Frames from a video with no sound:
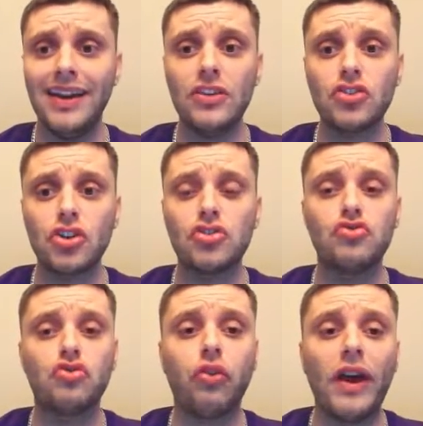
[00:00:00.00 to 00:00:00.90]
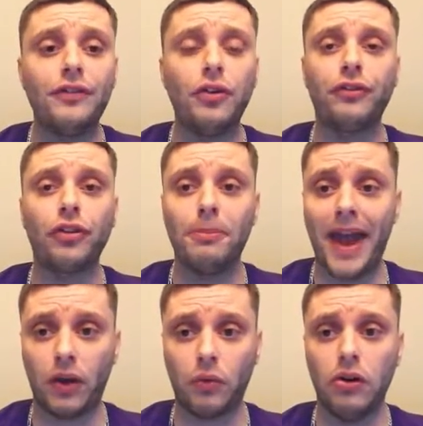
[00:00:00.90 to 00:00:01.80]
just dreadful for a
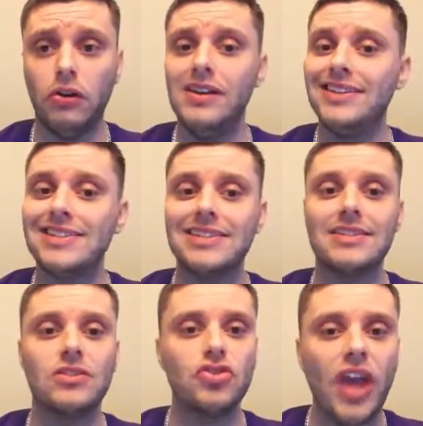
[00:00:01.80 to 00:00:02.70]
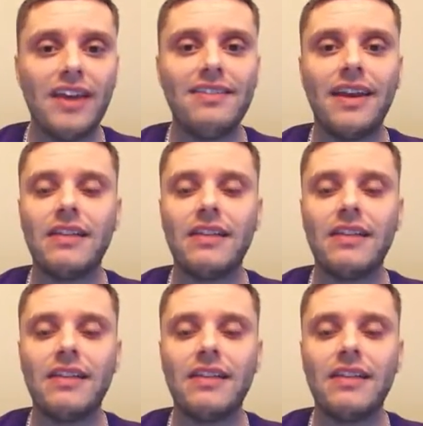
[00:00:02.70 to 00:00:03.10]
bankroll. Chasing